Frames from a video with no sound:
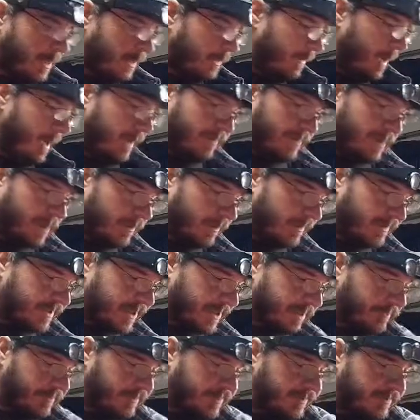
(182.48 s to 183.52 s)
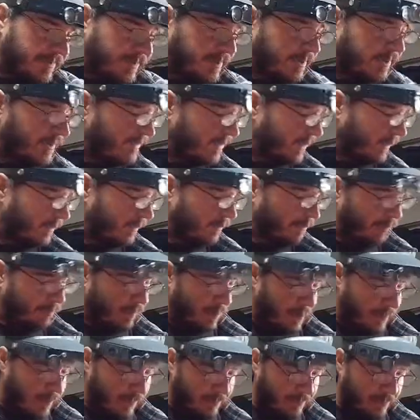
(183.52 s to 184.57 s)
may have noticed I was using this
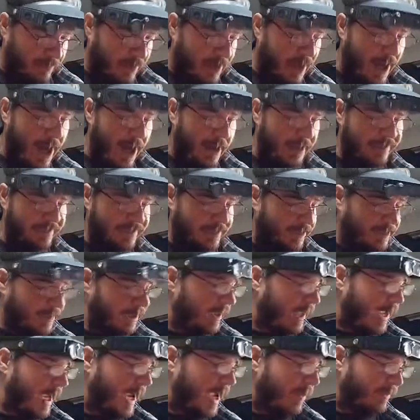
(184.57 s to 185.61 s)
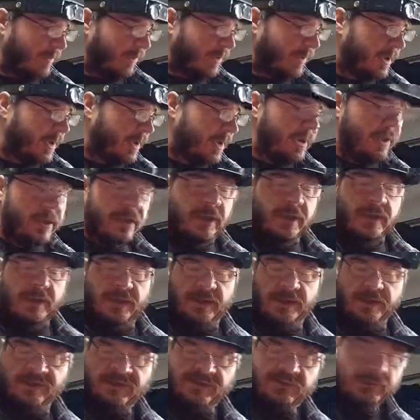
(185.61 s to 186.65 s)
little block as a clamp.
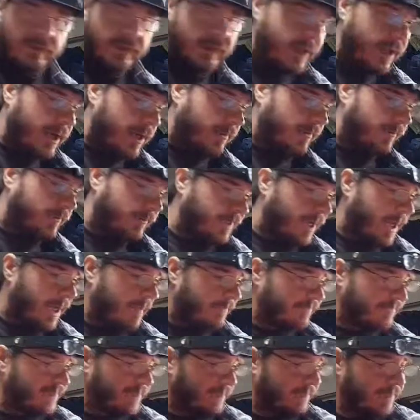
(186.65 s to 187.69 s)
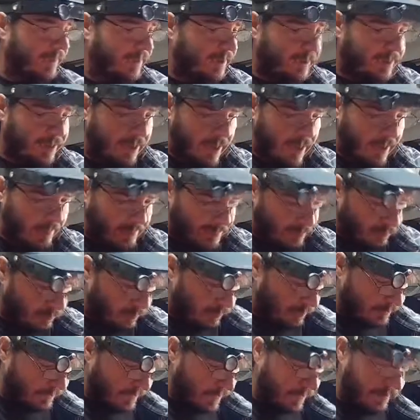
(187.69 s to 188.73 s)
It's really helpful to have something to clamp your
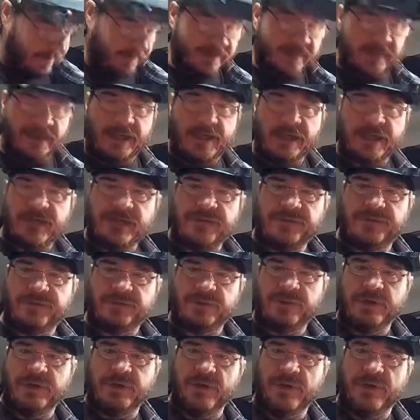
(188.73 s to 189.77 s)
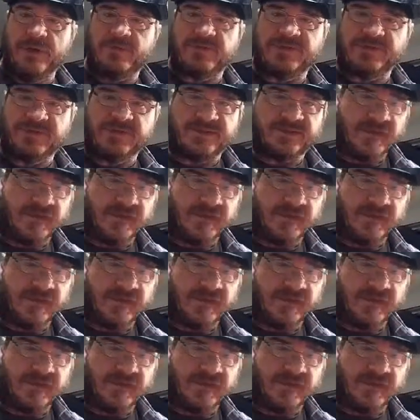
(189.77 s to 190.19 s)
work down. You kind of need 3 arms to